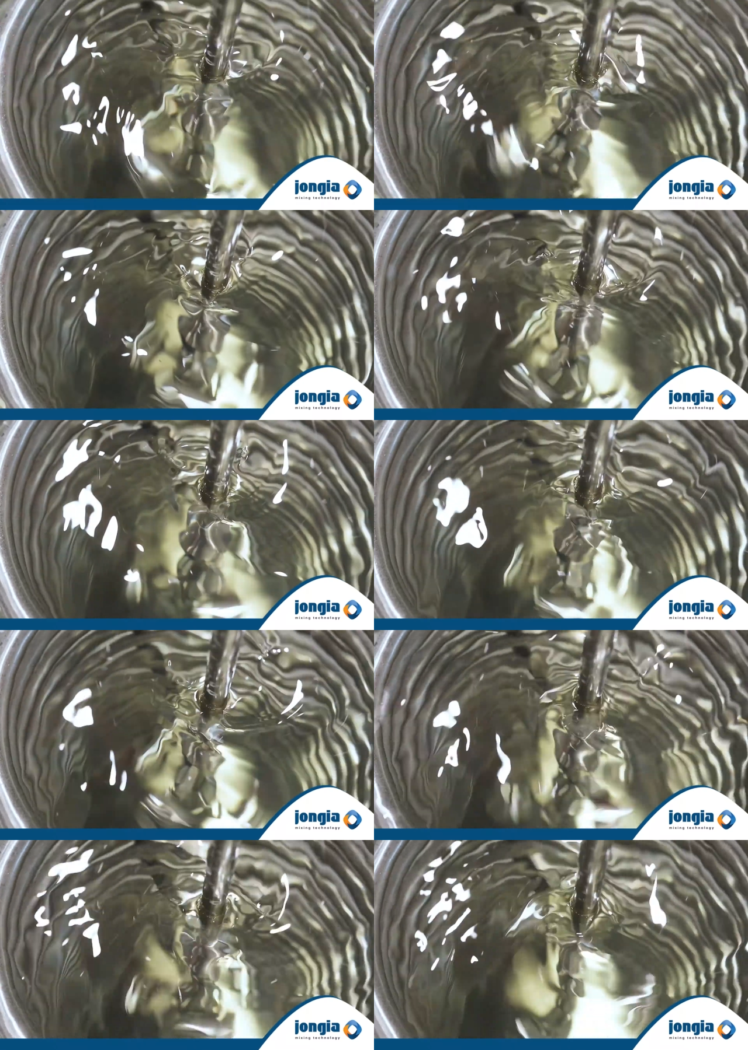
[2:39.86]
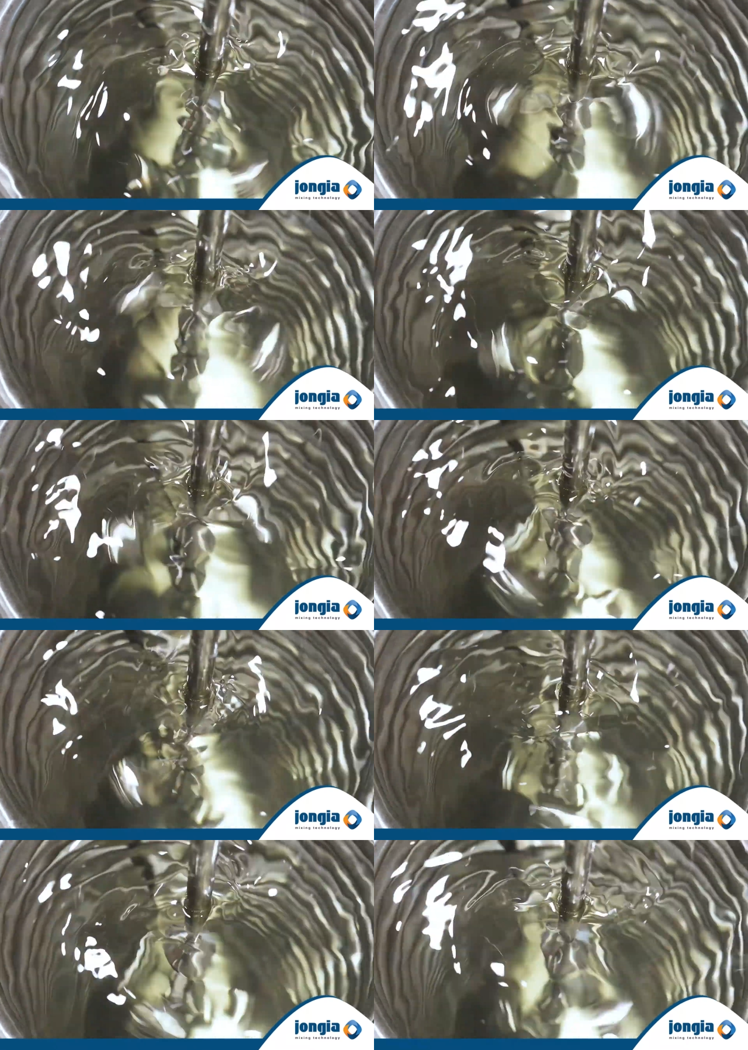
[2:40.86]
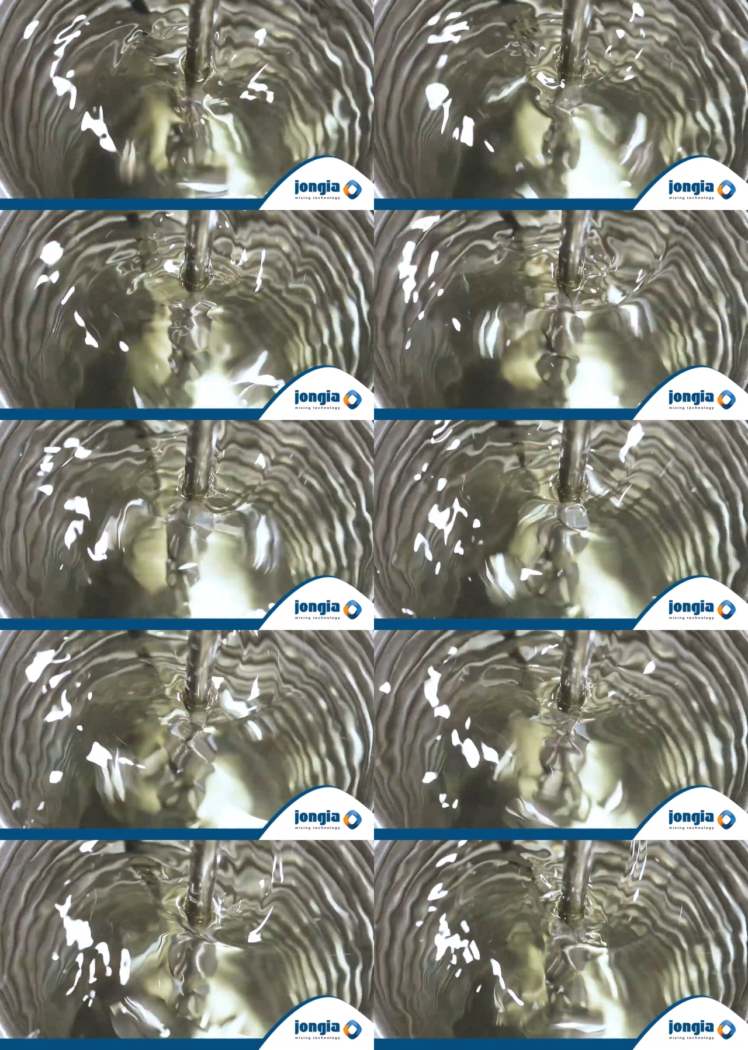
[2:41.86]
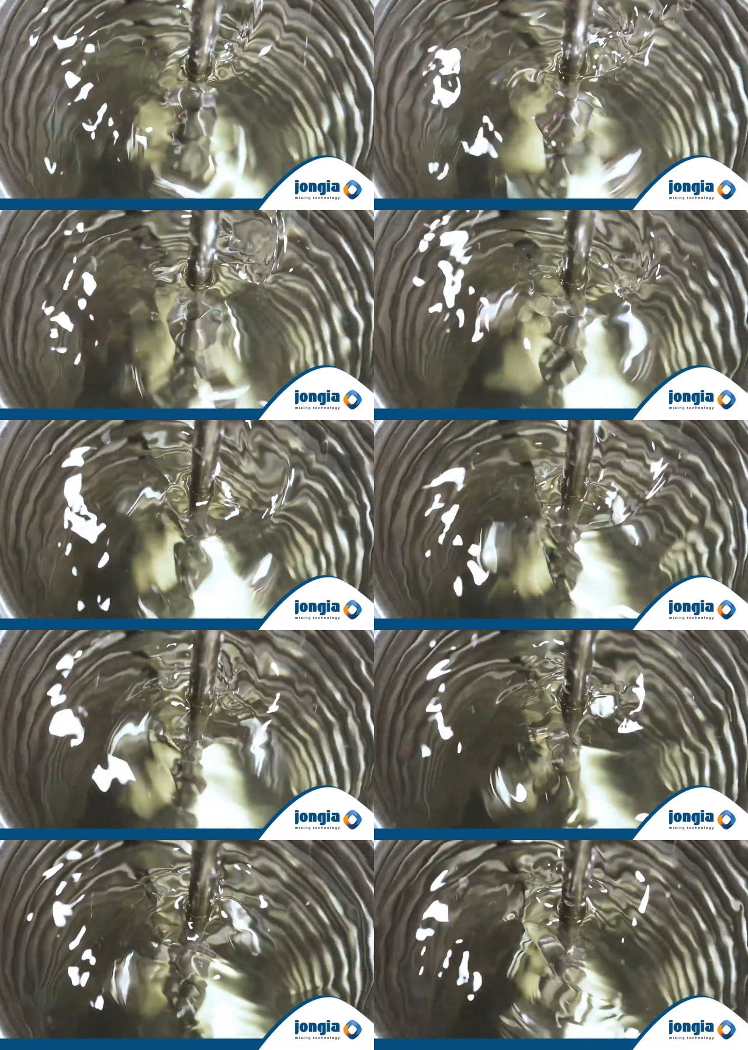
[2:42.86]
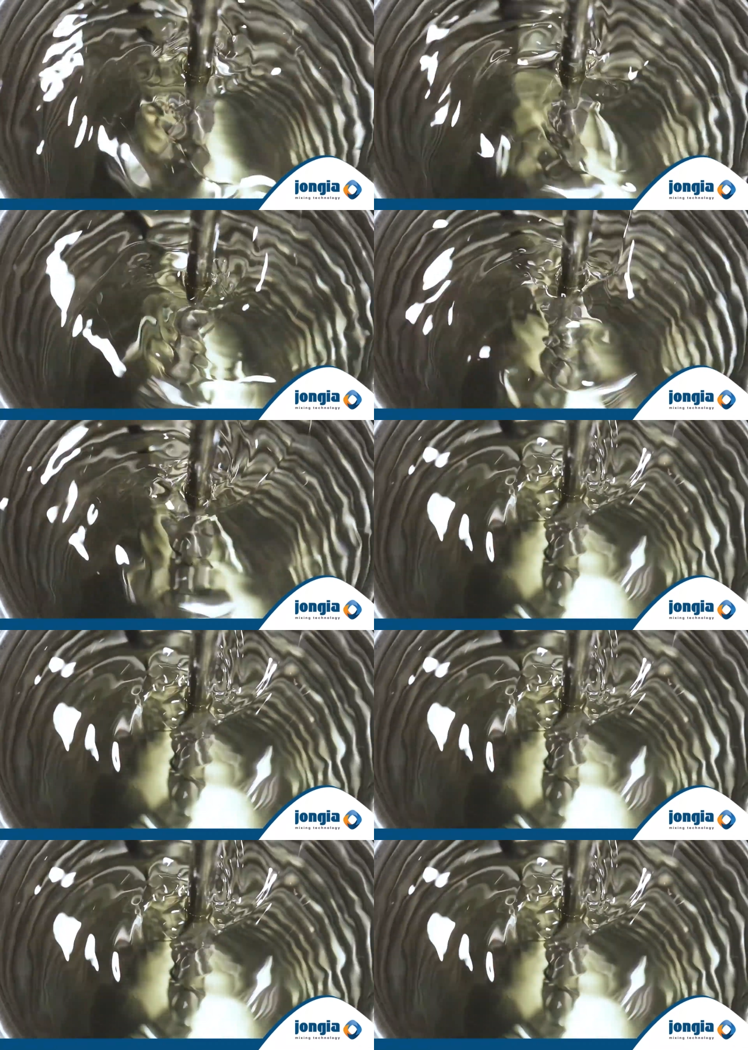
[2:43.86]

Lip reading: (no speaker visible)